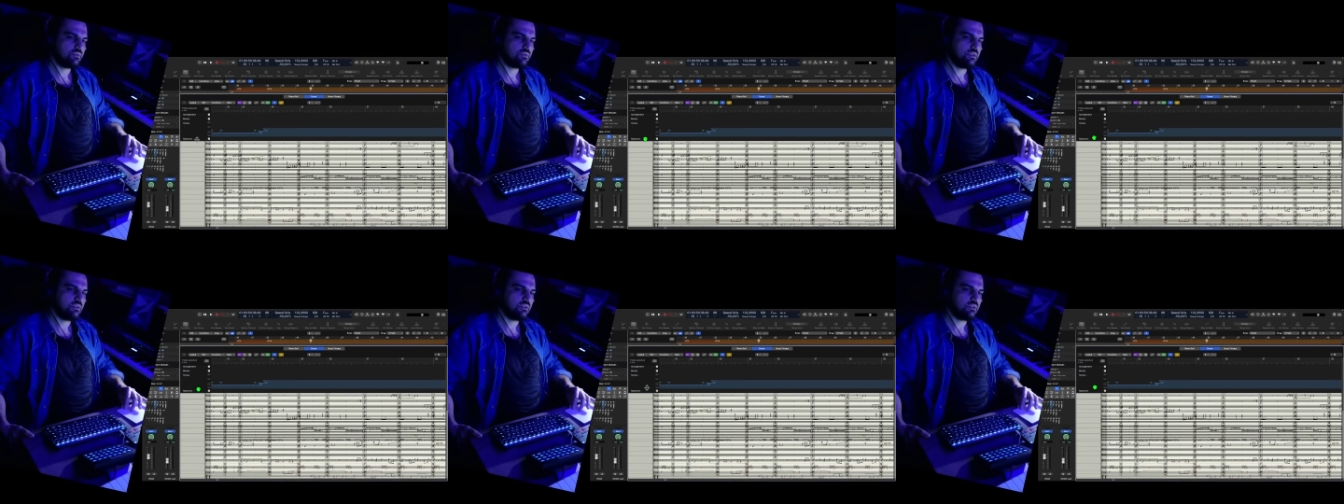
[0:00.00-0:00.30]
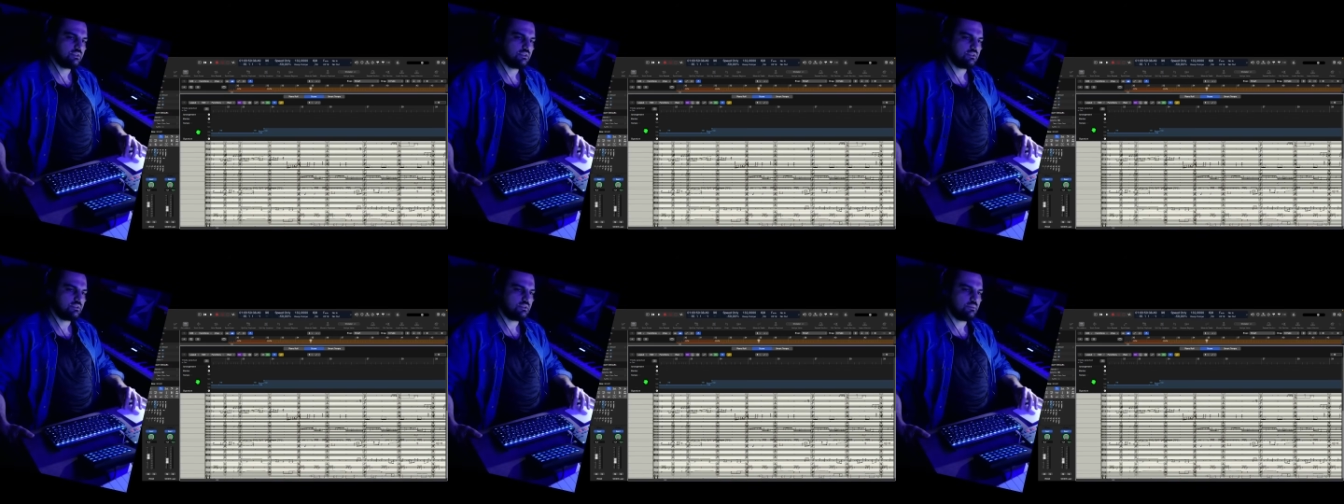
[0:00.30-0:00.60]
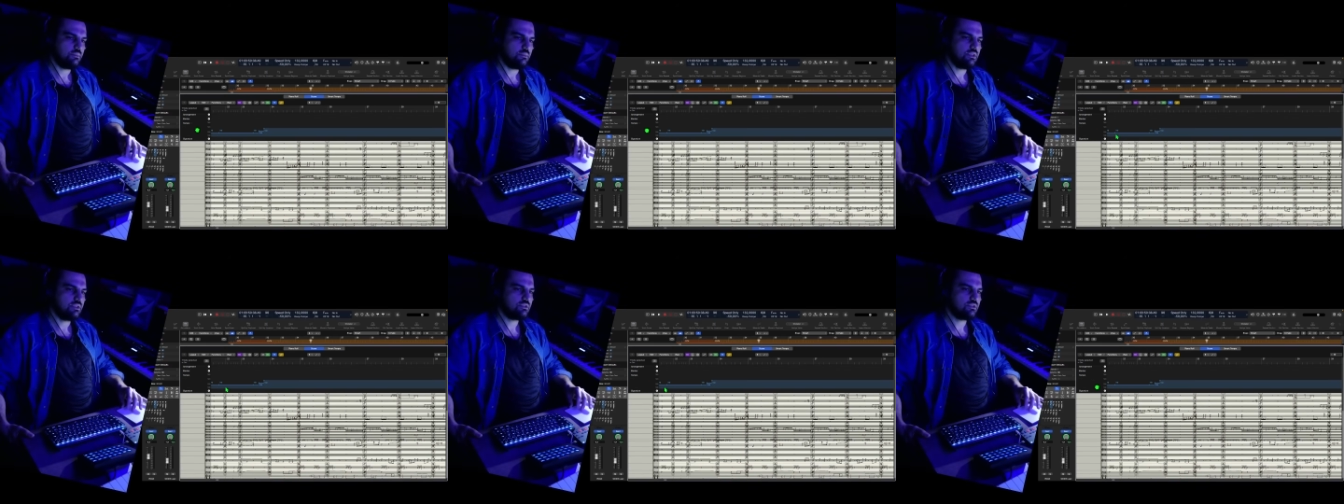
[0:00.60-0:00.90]
the
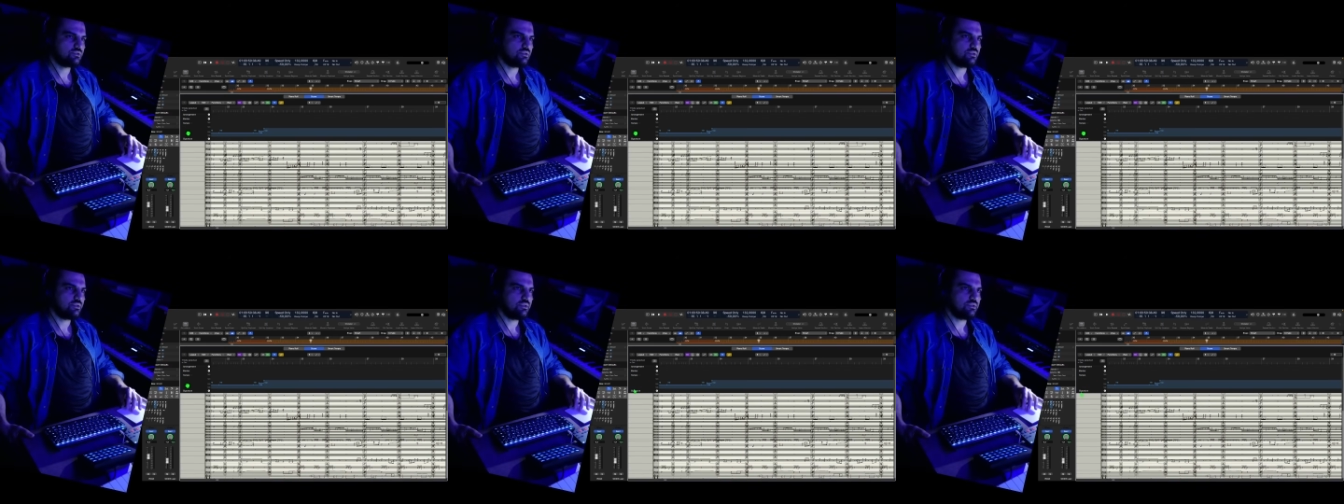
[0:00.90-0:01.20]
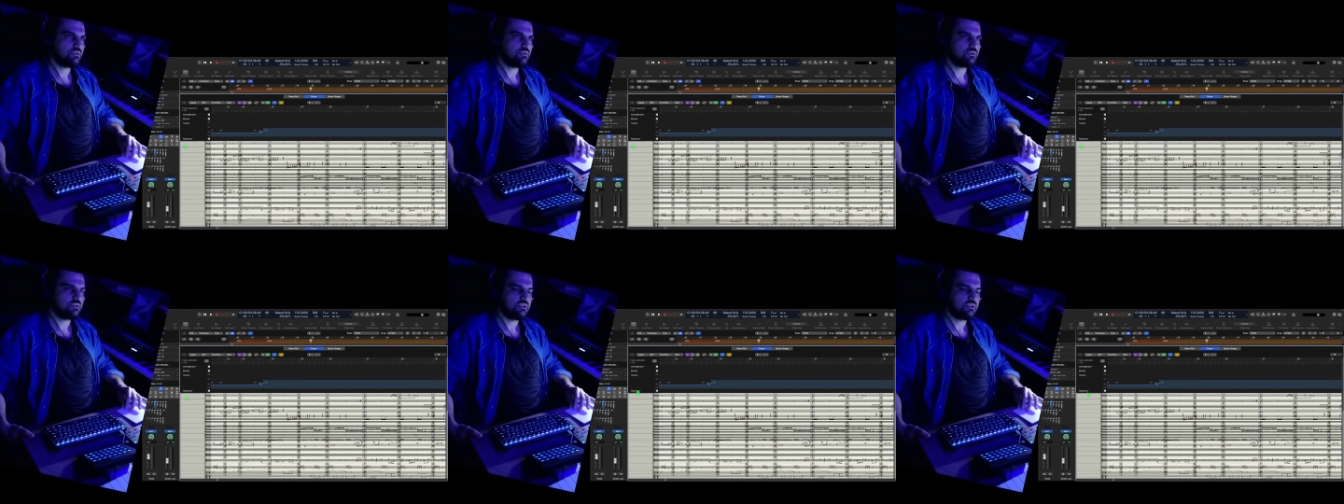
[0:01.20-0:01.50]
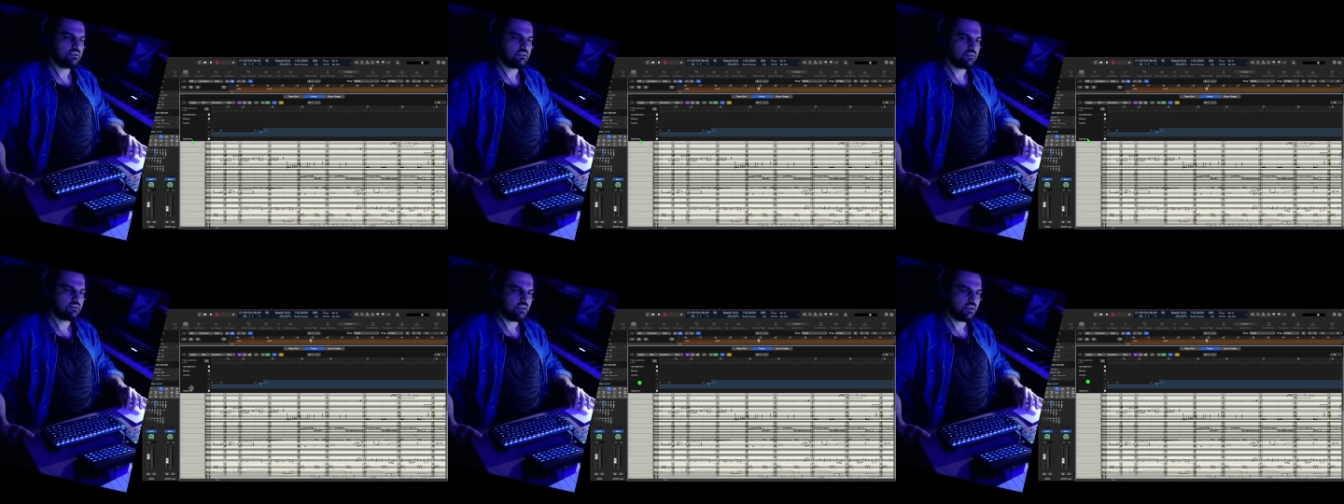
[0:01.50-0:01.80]
MIDI, so you see
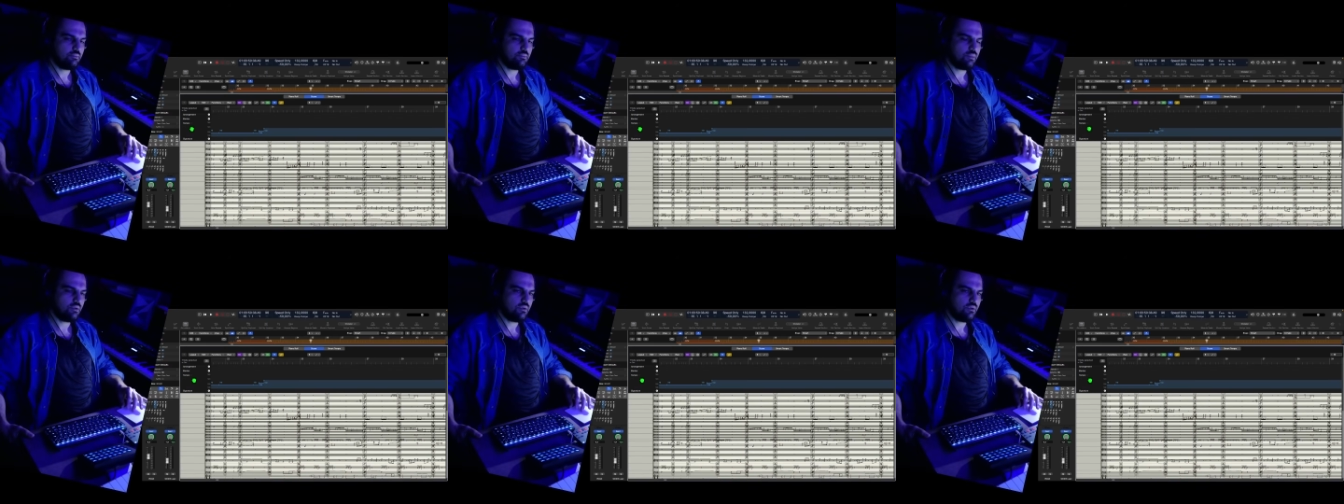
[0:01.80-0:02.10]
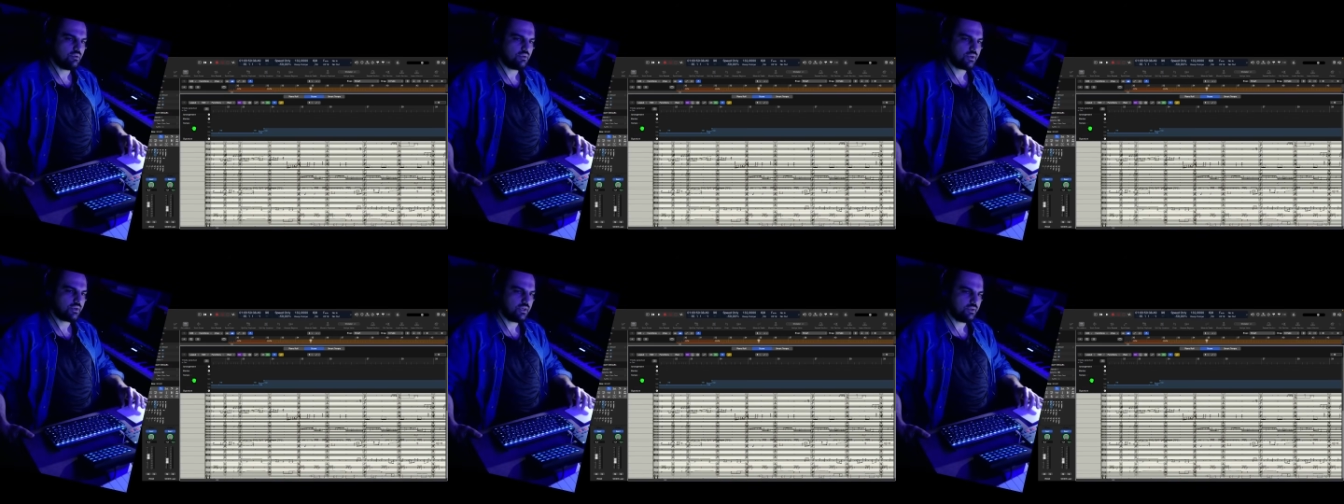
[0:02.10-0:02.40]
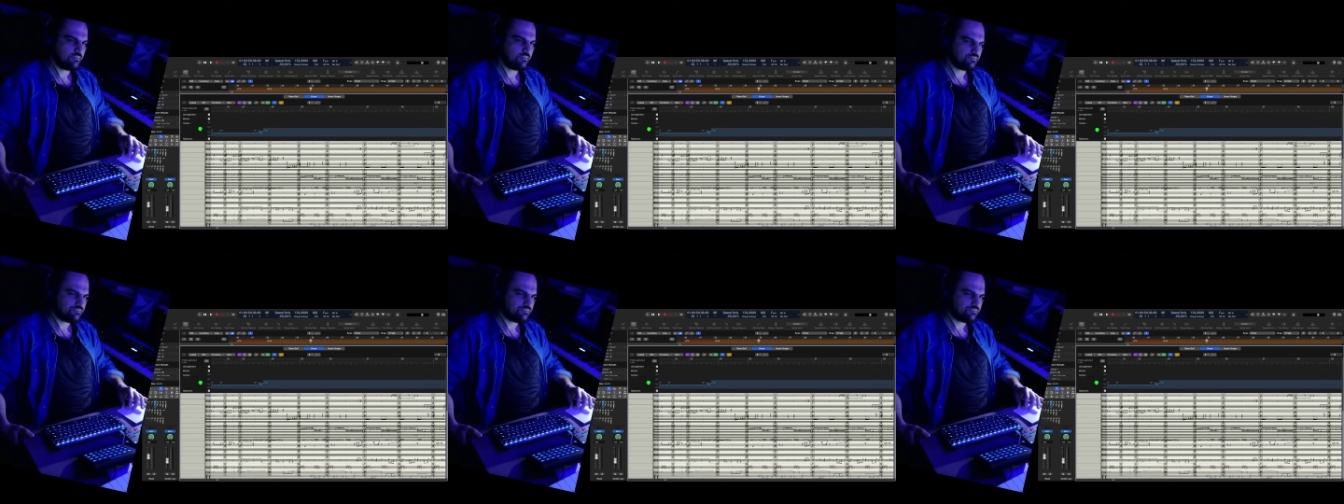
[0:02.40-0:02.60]
the tempo, okay?